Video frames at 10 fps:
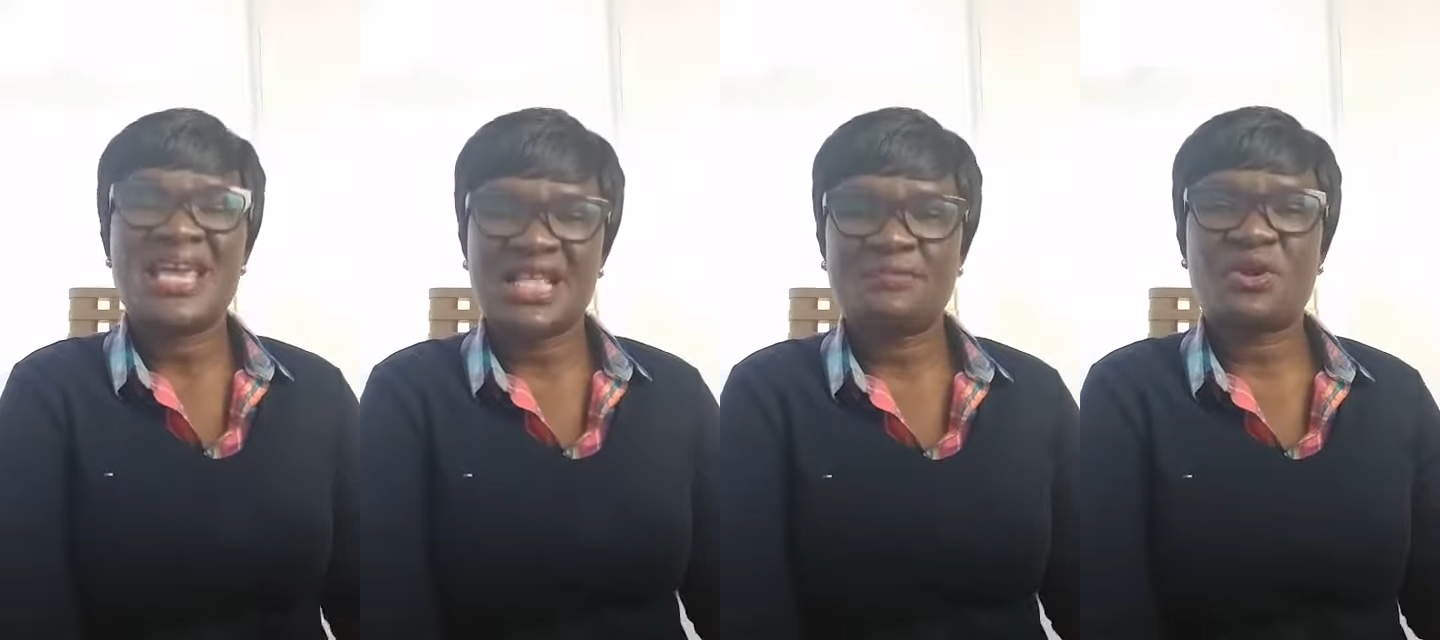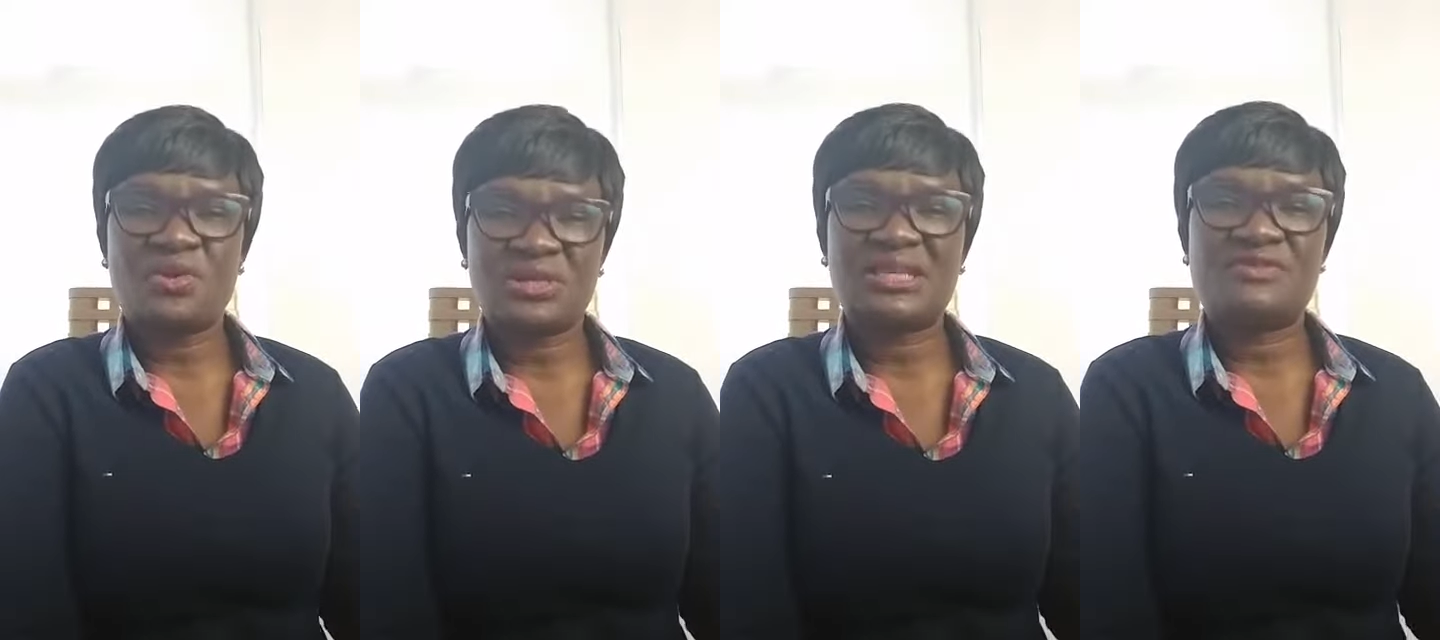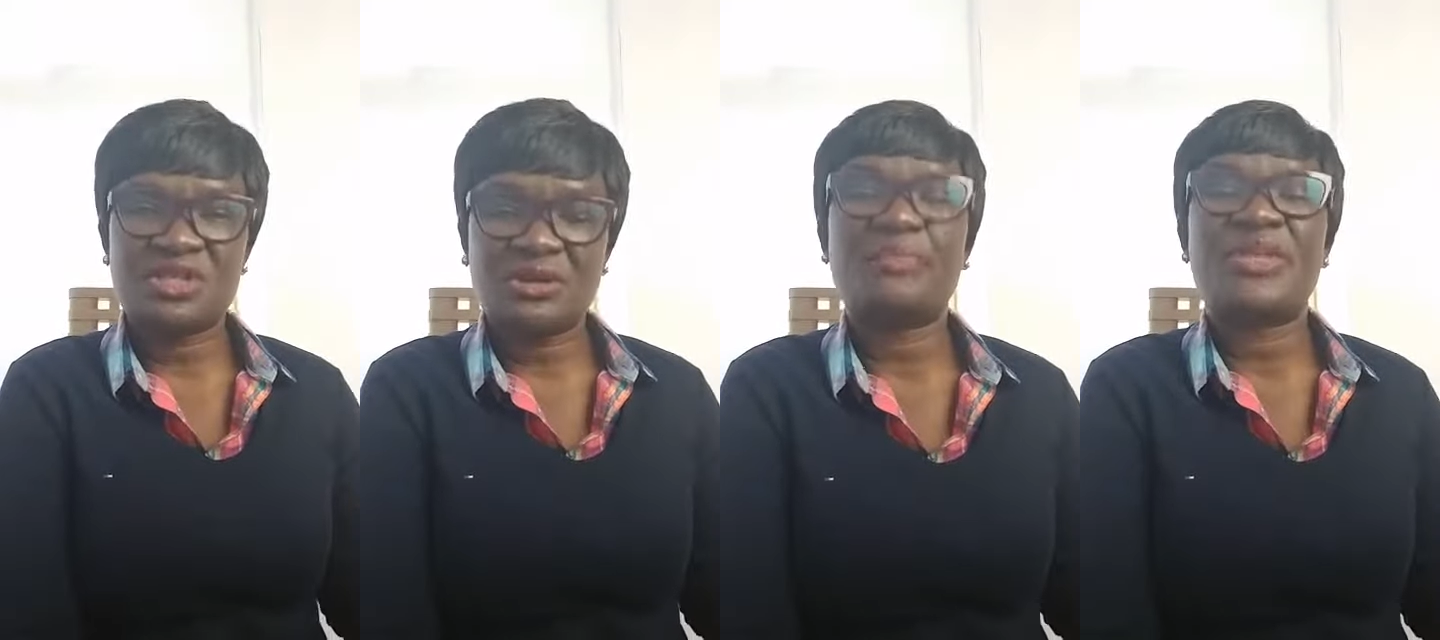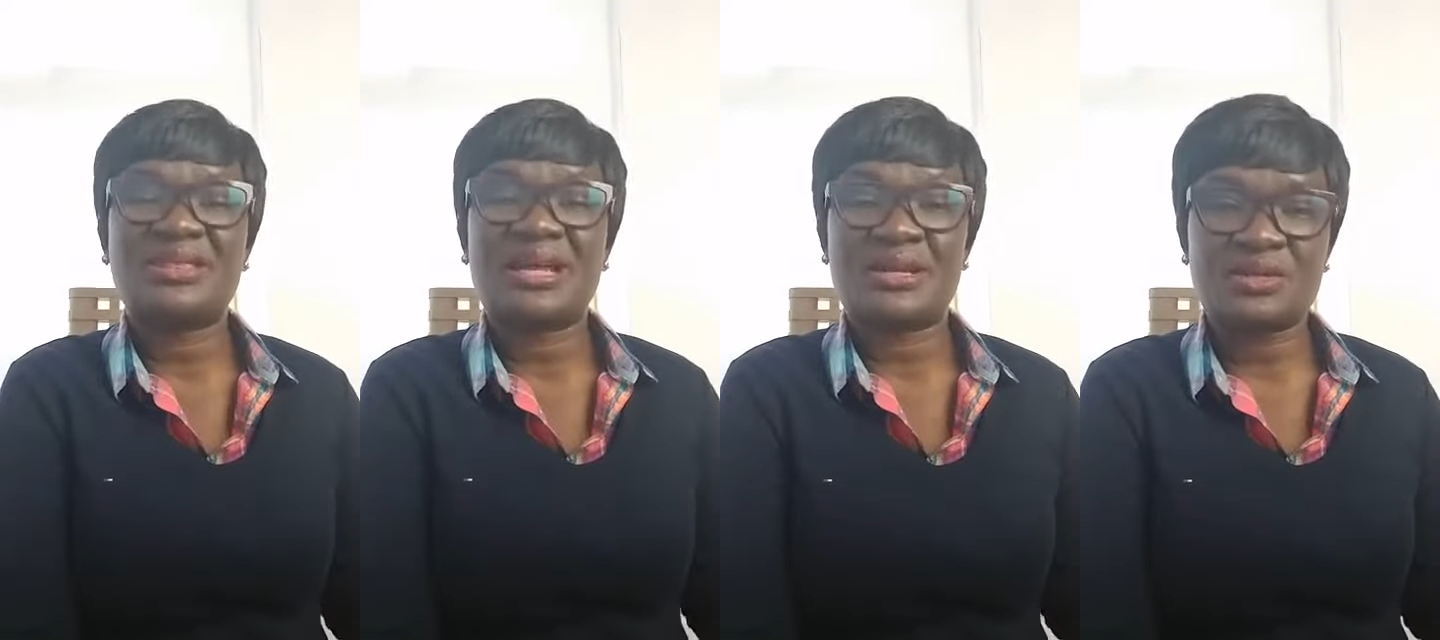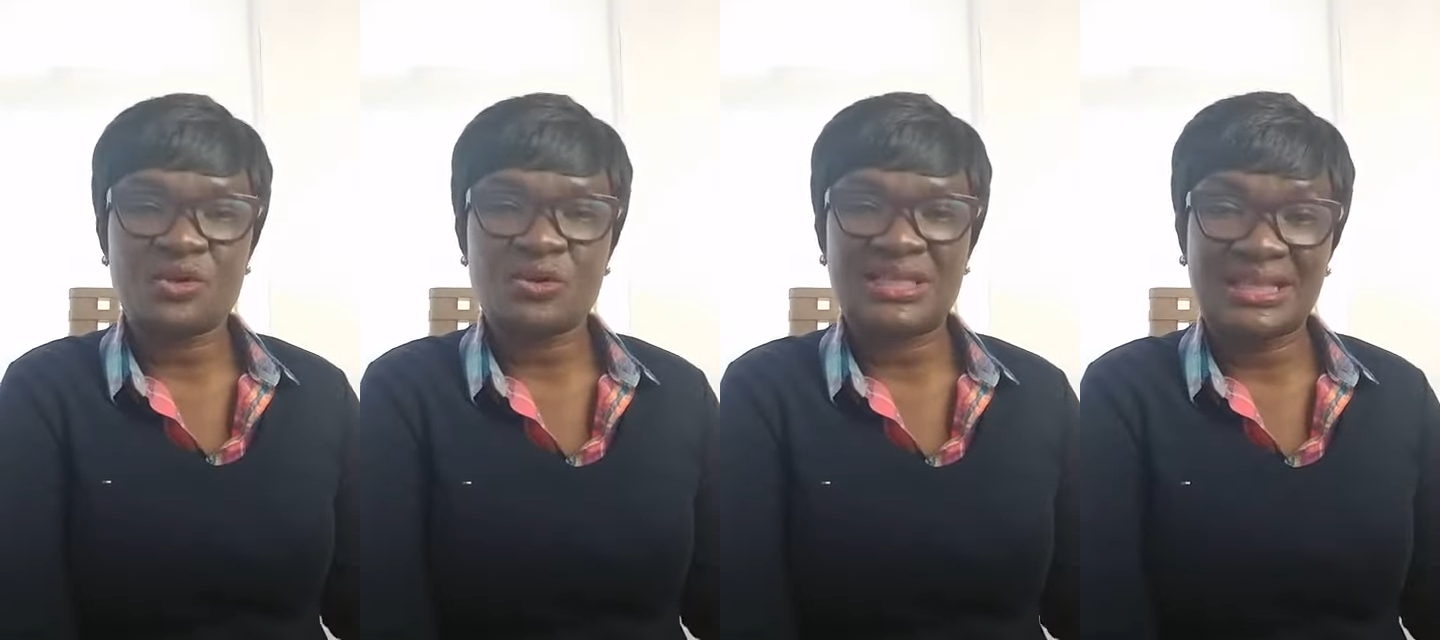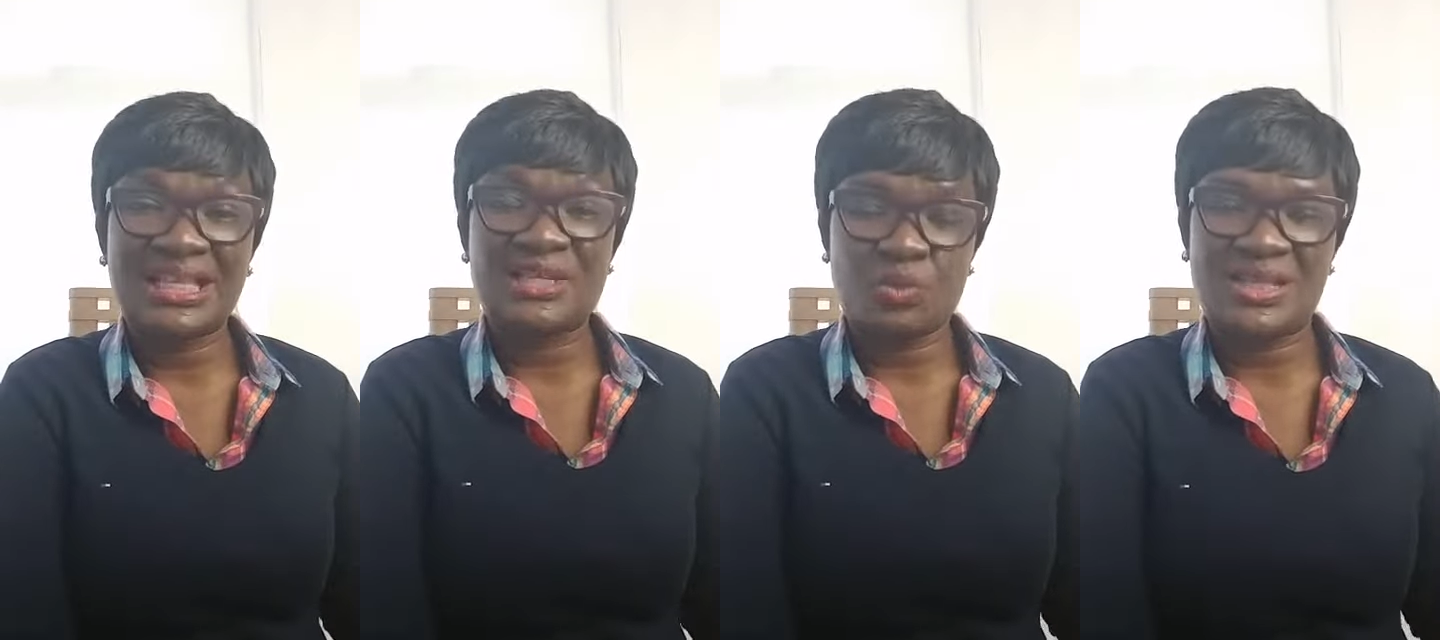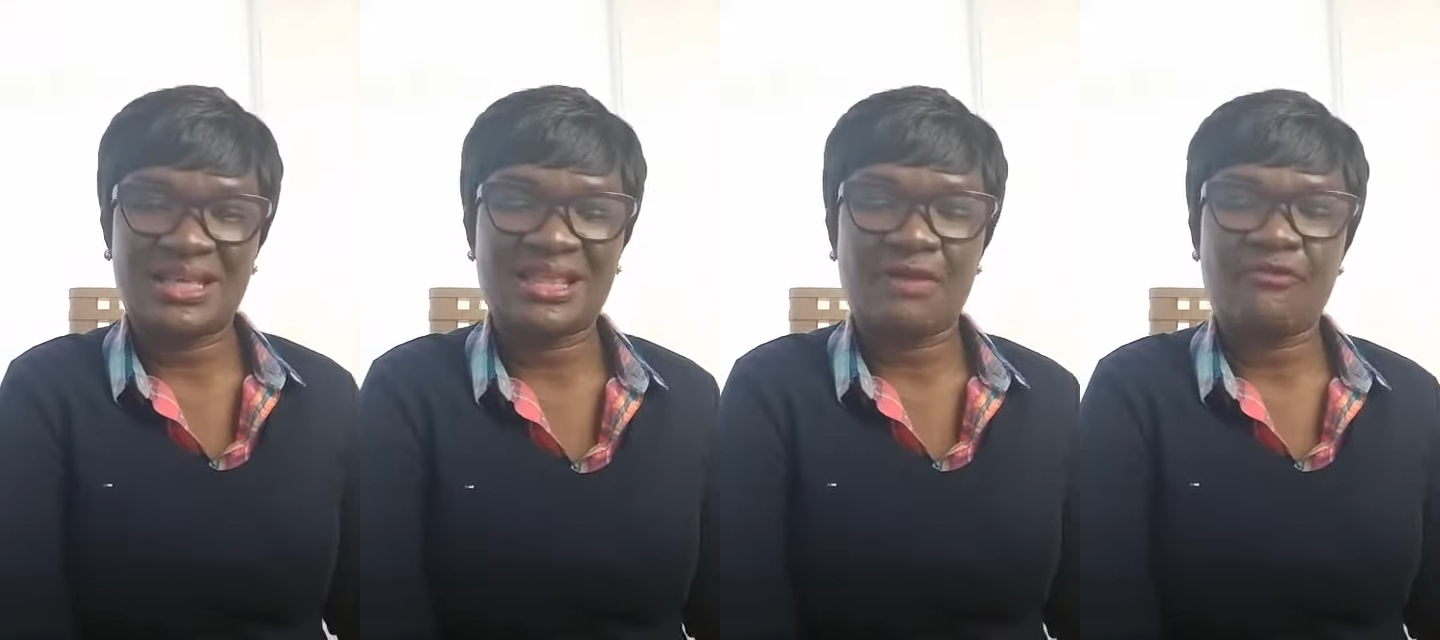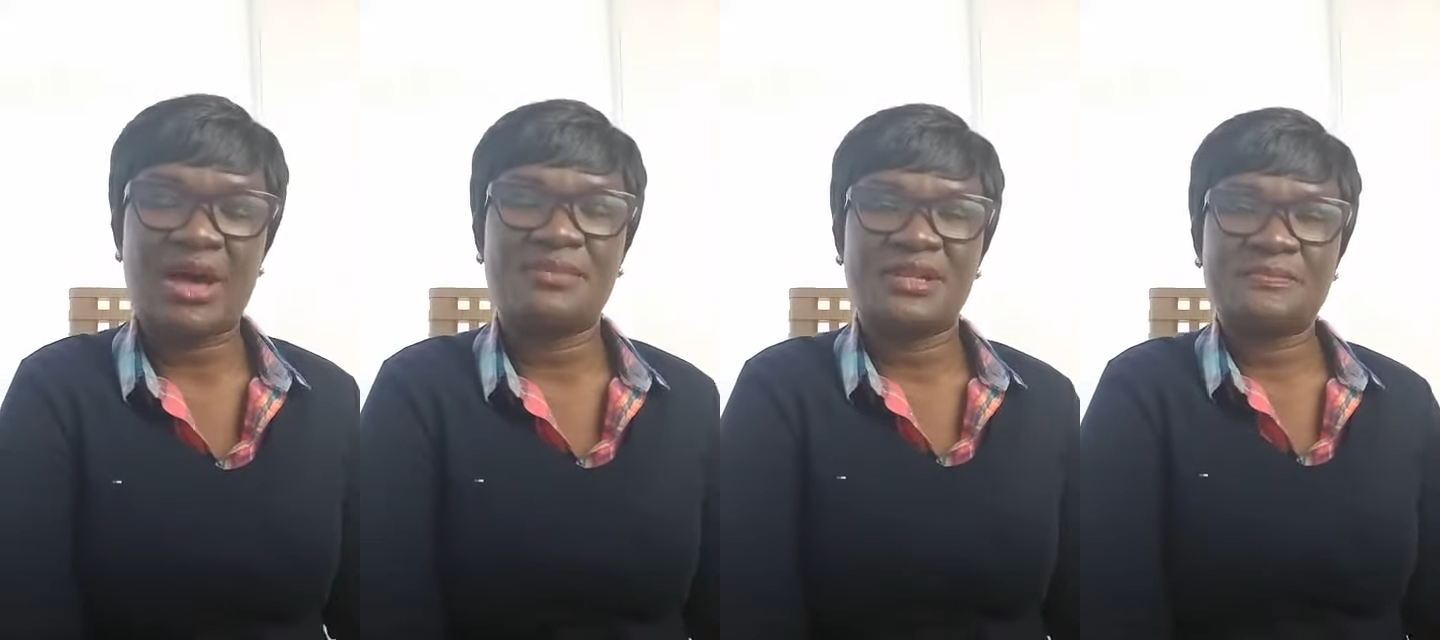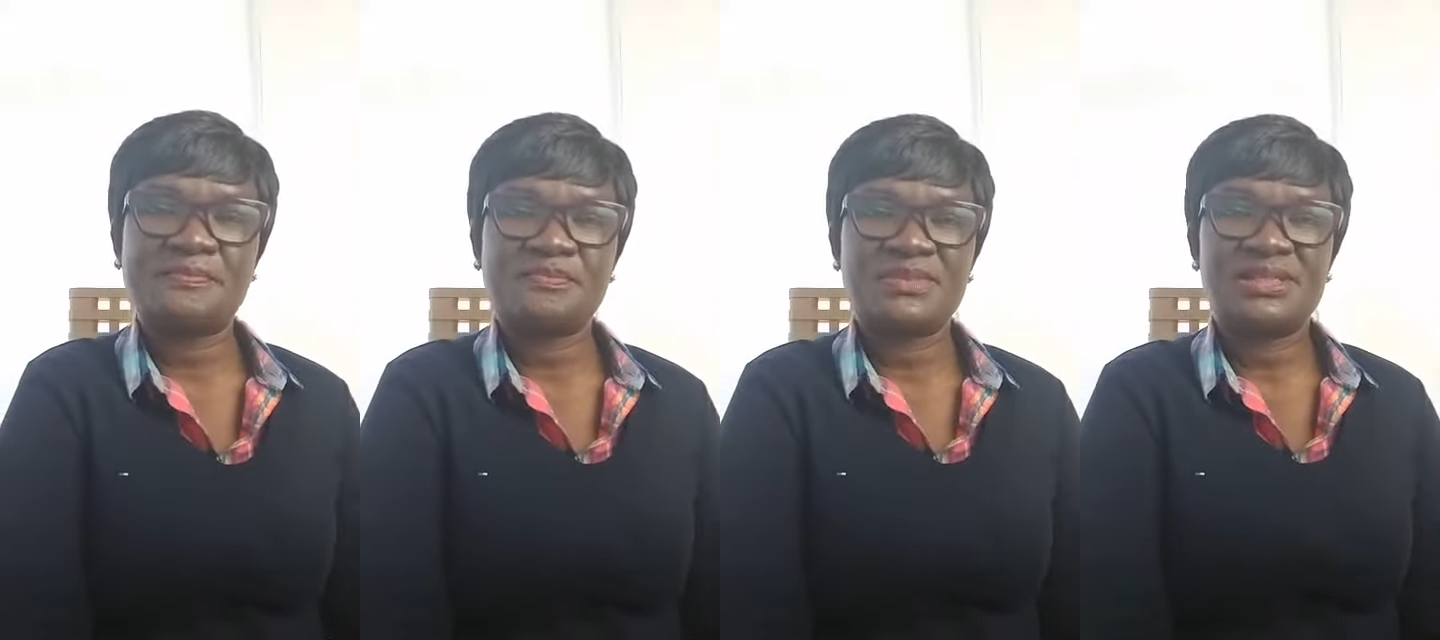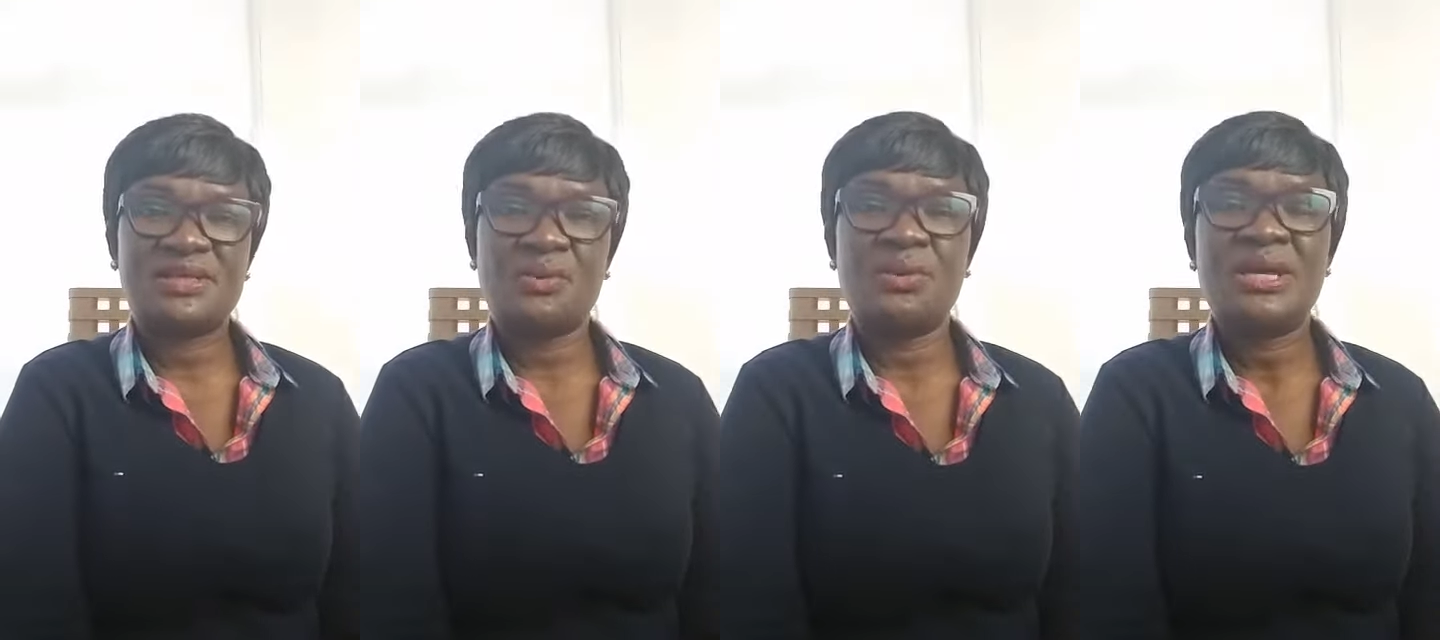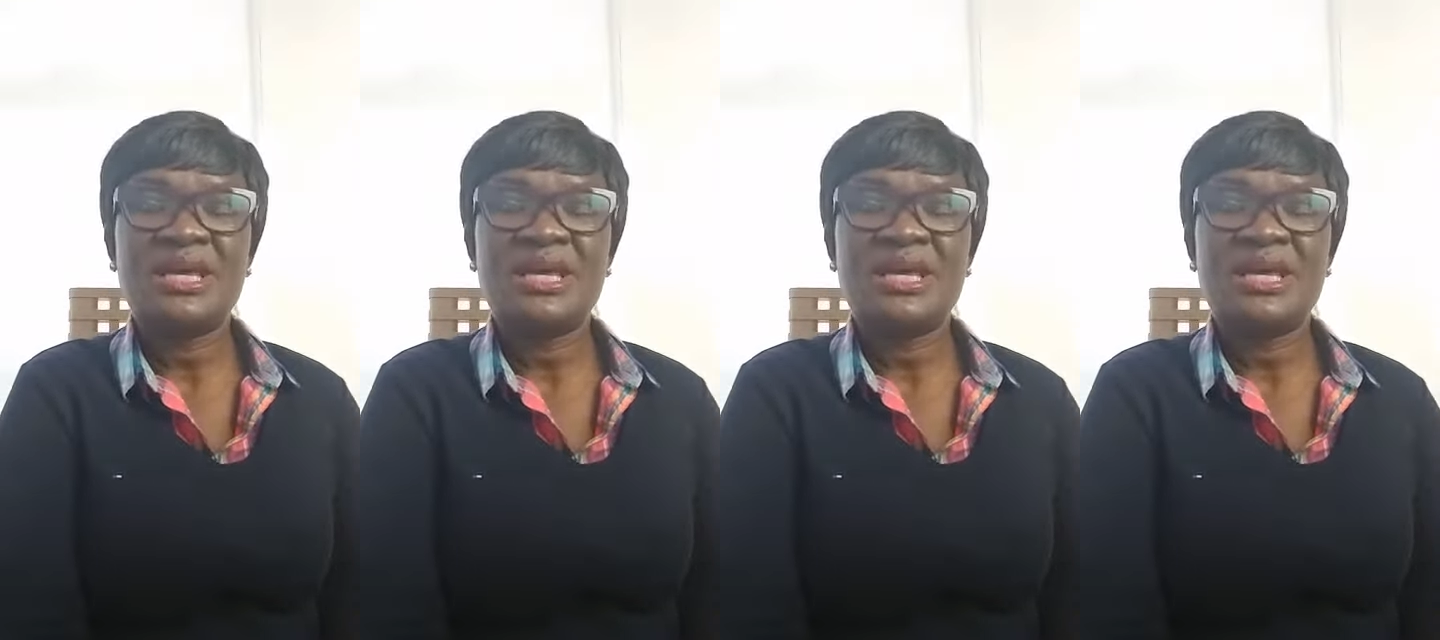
it's because there is something that is causing this within that family so